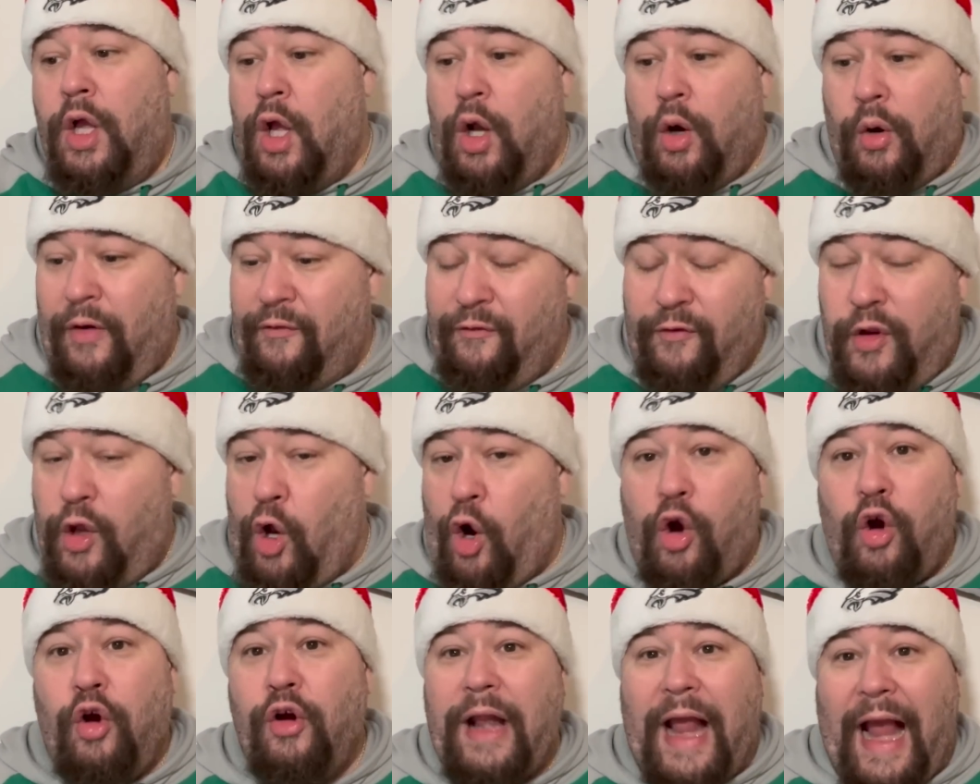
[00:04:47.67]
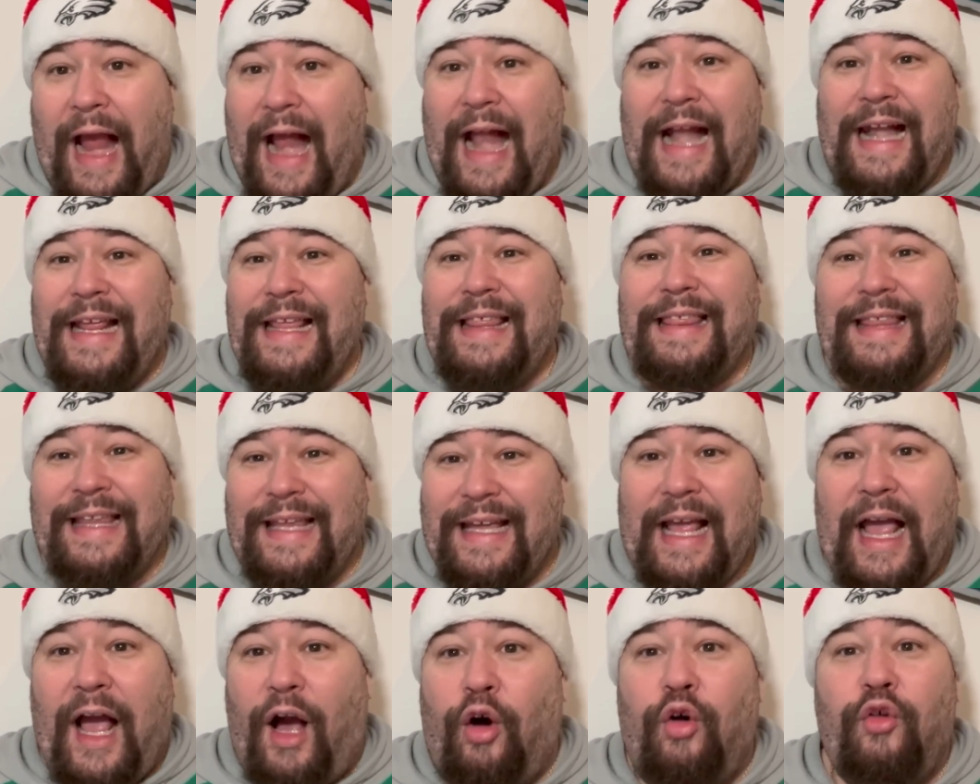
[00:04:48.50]
I haven't heard
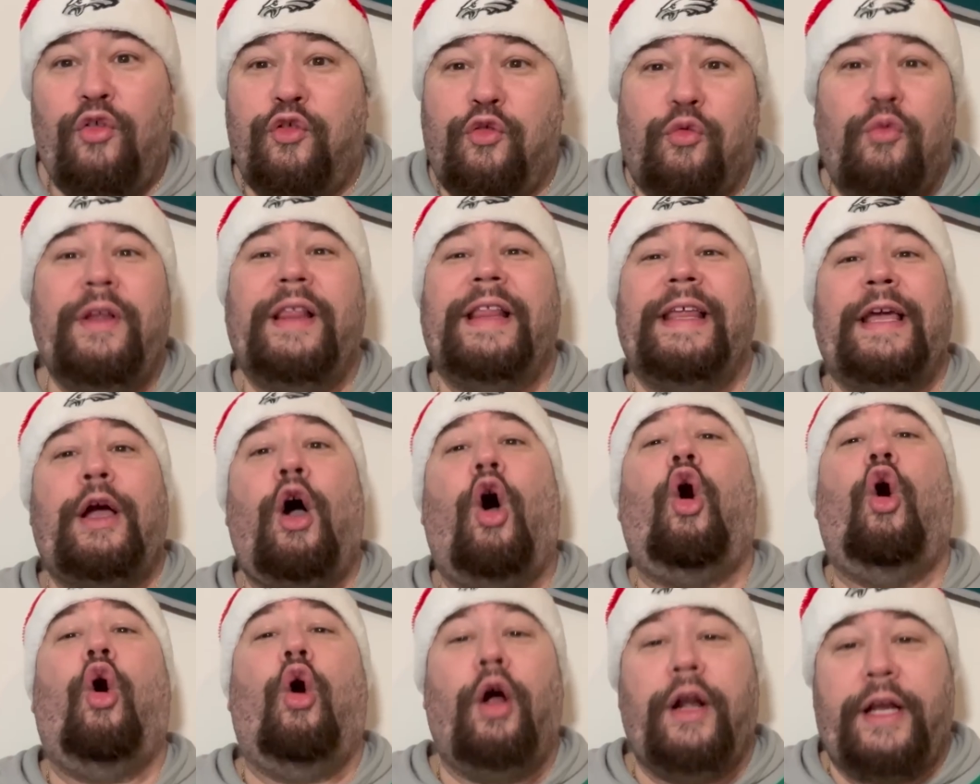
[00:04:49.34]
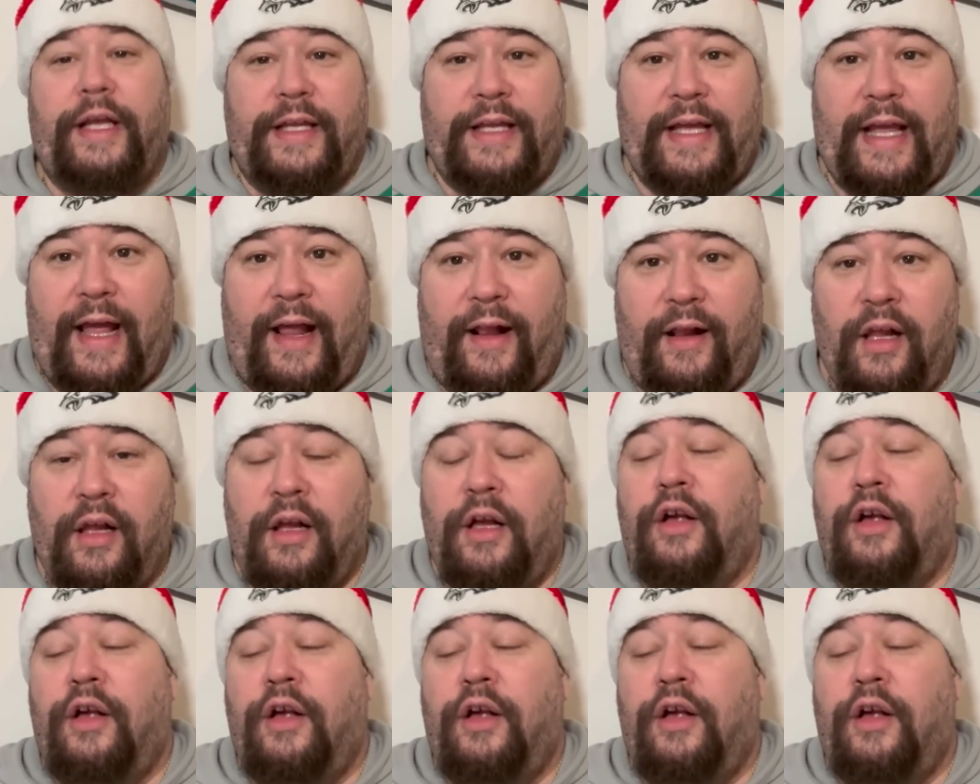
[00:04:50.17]
anything else really on it yet.